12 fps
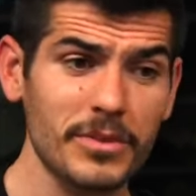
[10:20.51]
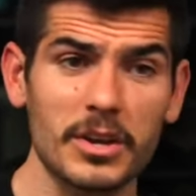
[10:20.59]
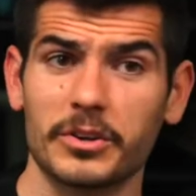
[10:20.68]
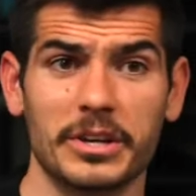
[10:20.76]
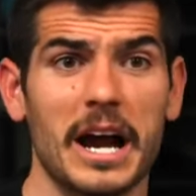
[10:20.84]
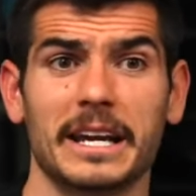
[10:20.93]

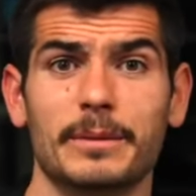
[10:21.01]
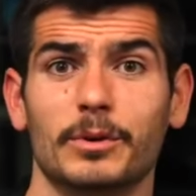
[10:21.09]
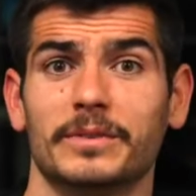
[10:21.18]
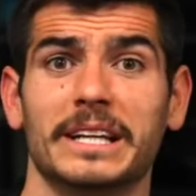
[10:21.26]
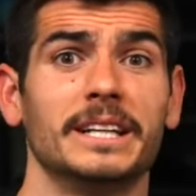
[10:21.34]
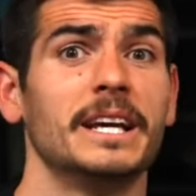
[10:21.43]
you're not getting
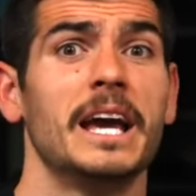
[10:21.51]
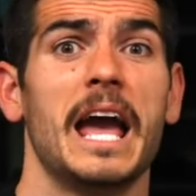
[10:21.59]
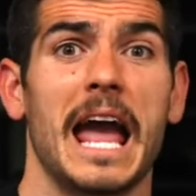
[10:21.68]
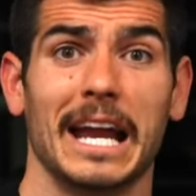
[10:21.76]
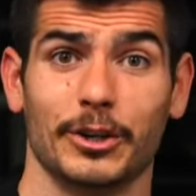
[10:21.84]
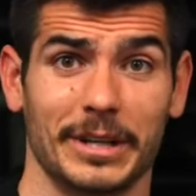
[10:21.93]
moved in
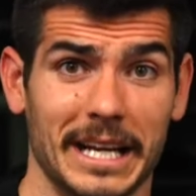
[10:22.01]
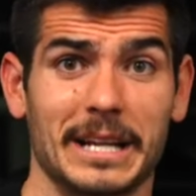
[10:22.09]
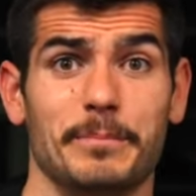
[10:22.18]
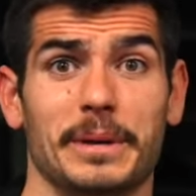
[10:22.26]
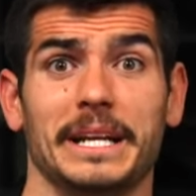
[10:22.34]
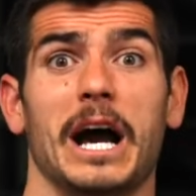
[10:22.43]
and you're
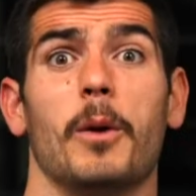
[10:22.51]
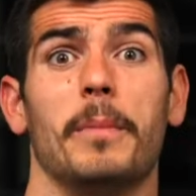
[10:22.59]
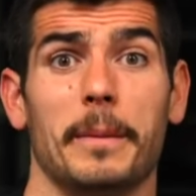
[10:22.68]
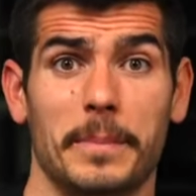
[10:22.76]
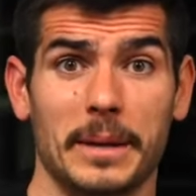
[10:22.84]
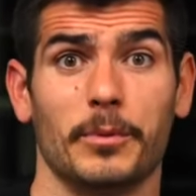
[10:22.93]
getting beat out
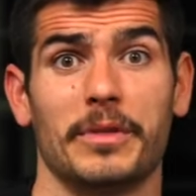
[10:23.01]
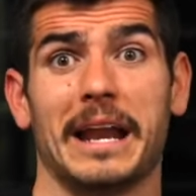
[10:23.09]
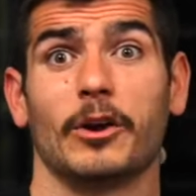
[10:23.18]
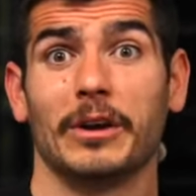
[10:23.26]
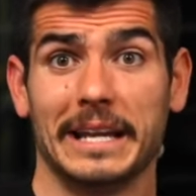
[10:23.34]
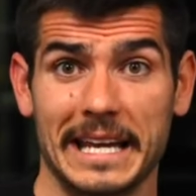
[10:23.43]
by people that